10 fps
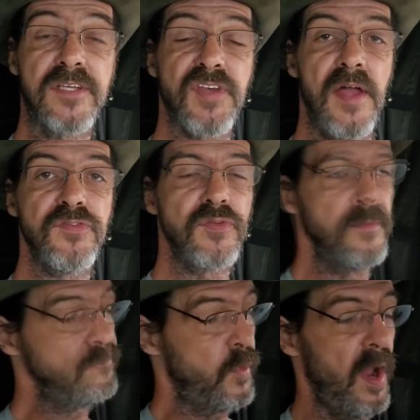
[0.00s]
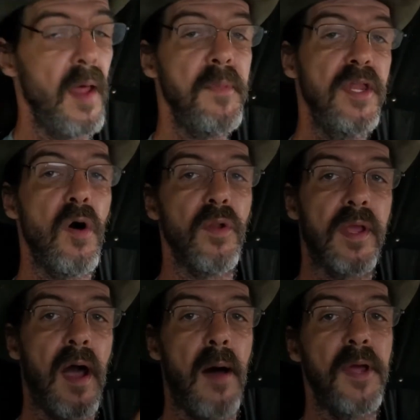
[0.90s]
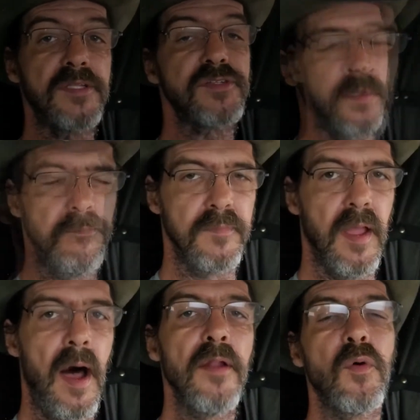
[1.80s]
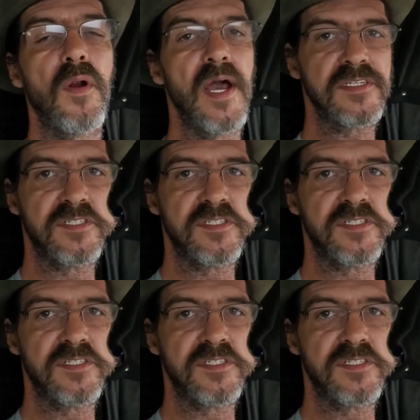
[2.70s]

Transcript: sense? Well, let me know in the comments. On to our next